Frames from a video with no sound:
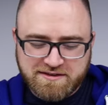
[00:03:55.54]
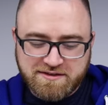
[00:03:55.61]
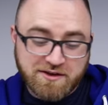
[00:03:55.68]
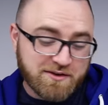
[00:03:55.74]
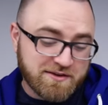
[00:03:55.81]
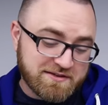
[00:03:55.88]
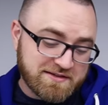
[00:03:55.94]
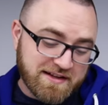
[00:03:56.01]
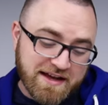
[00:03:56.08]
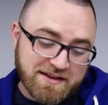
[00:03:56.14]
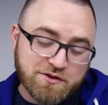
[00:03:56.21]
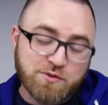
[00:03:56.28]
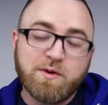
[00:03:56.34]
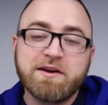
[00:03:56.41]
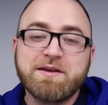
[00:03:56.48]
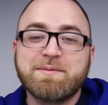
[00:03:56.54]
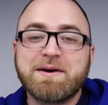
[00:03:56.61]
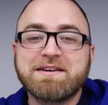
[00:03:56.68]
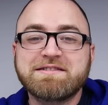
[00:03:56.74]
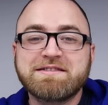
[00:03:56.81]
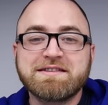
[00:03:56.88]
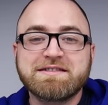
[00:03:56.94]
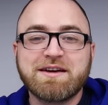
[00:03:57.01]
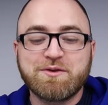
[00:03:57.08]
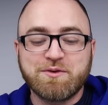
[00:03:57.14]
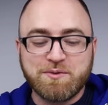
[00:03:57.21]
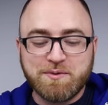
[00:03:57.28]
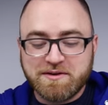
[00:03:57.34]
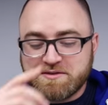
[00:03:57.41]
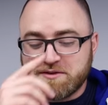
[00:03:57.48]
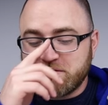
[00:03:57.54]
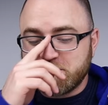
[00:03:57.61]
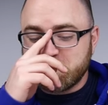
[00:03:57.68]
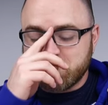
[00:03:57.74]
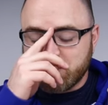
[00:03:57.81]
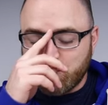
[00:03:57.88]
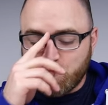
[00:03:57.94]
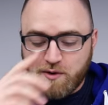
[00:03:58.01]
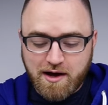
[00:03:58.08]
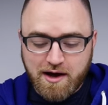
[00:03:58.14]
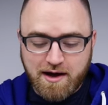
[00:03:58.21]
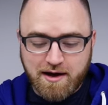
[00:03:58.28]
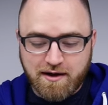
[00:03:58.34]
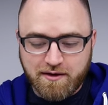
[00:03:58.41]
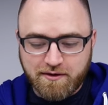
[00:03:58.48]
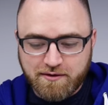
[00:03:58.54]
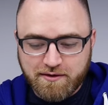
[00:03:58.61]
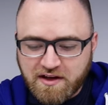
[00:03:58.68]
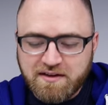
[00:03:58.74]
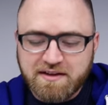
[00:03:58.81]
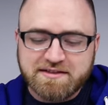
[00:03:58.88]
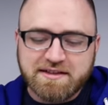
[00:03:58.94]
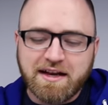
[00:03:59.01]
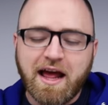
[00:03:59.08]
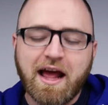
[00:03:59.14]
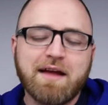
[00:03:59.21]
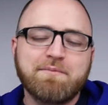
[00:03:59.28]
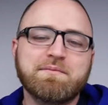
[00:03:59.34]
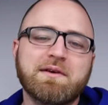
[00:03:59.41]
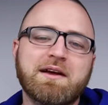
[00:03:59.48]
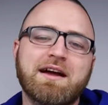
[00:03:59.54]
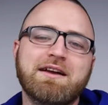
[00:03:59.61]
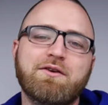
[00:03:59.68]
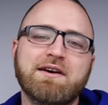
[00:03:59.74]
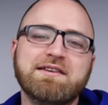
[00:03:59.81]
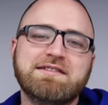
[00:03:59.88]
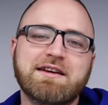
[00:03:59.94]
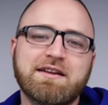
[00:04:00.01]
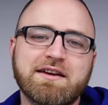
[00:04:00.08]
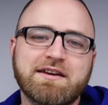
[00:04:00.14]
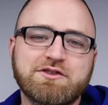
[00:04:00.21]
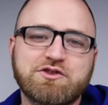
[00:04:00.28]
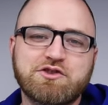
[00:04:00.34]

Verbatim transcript: So it's 1020 by 600 resolution. Wow. Listen, I I know I sound like a